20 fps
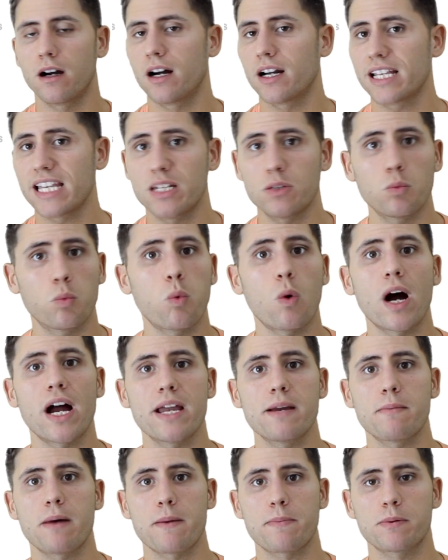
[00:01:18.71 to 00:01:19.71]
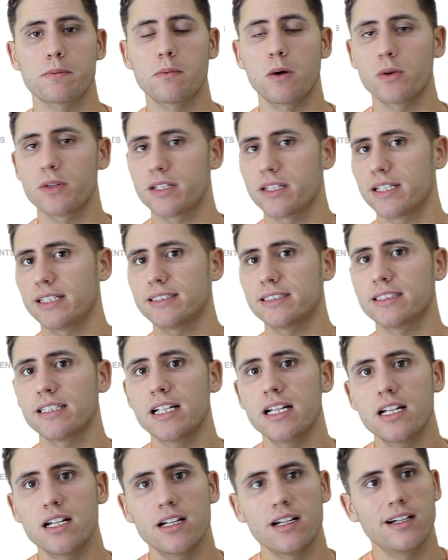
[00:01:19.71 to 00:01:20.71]
Again, why am I promoting this?
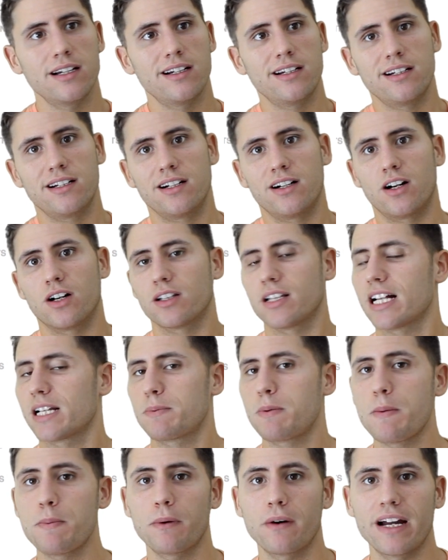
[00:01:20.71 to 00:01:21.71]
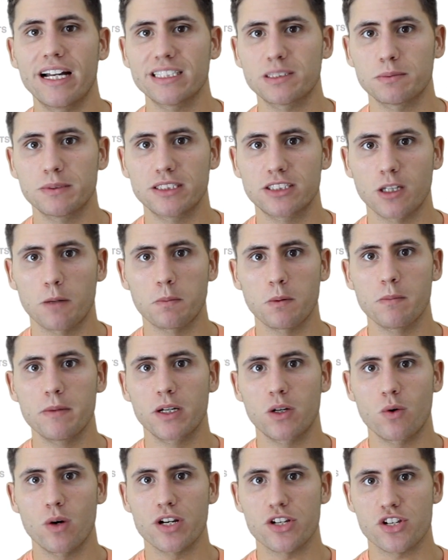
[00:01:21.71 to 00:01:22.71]
A lot of people ask me
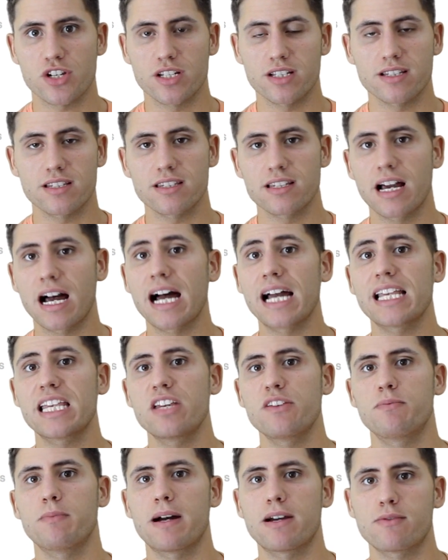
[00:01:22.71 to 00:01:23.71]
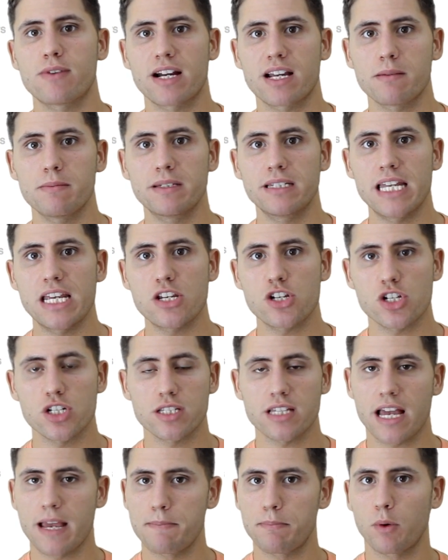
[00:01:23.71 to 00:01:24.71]
supplement questions. I give my
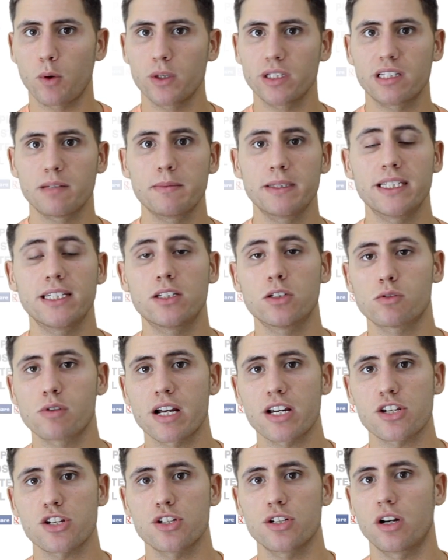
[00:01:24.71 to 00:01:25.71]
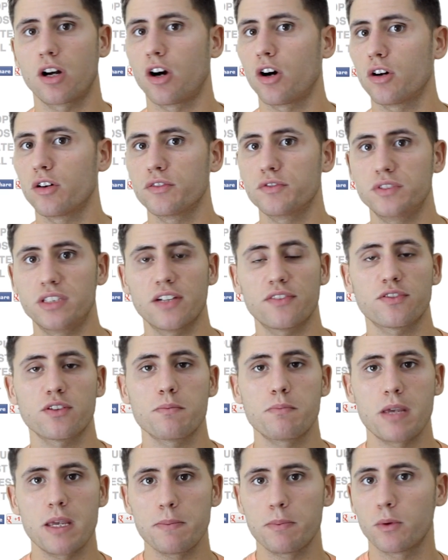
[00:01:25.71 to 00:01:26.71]
recommendations. I point them in the direction of
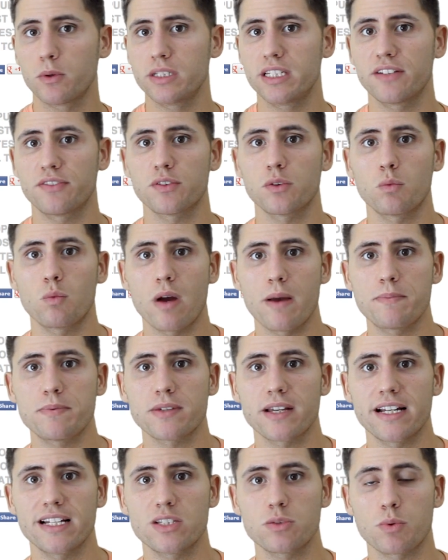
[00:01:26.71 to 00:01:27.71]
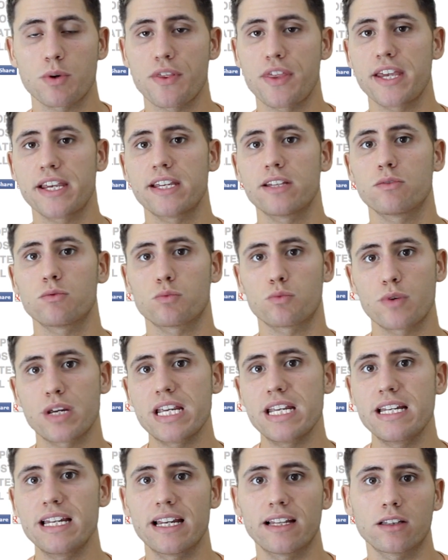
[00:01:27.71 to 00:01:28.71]
different people and different websites where they can
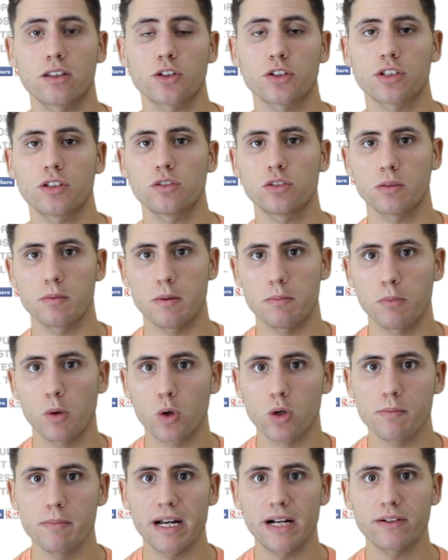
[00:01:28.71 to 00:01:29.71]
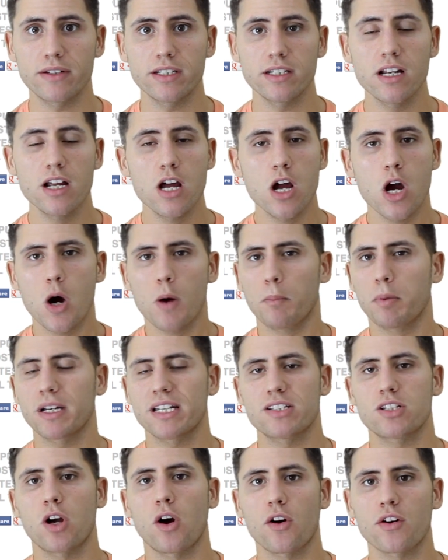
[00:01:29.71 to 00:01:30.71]
read and learn a little bit more about it, but
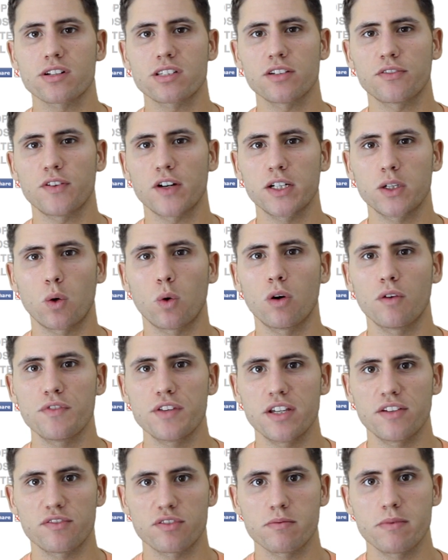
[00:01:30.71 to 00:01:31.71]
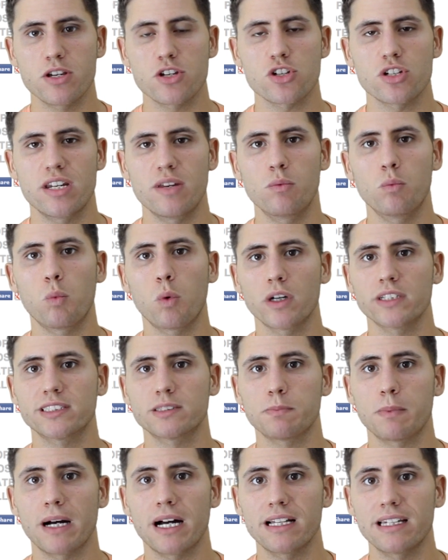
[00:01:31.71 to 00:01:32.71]
it's hard to find all of the information in one
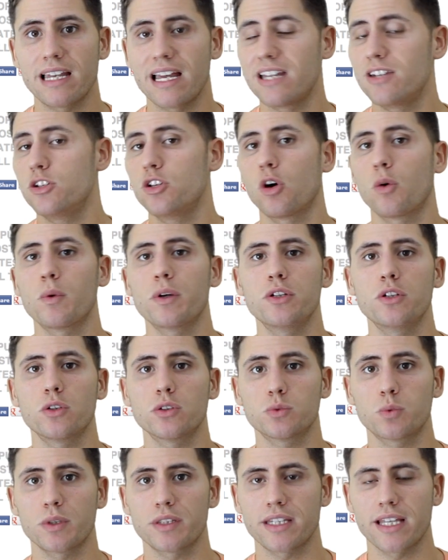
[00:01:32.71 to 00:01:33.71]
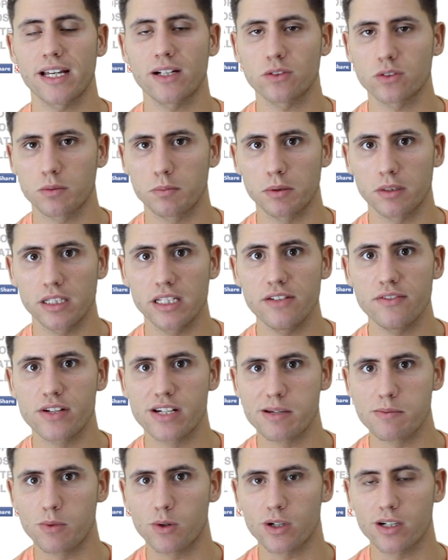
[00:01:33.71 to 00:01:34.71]
spot, and no one knows what the hell to believe
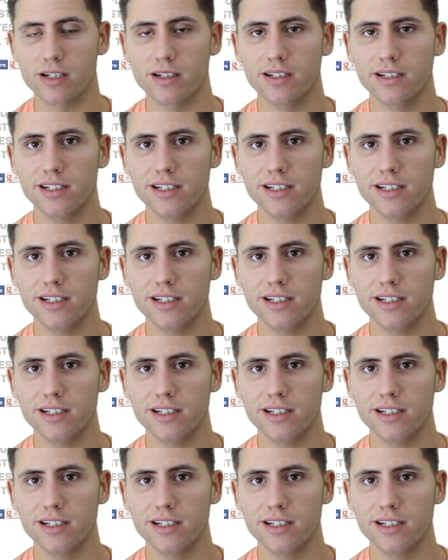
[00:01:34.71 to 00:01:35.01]
anymore.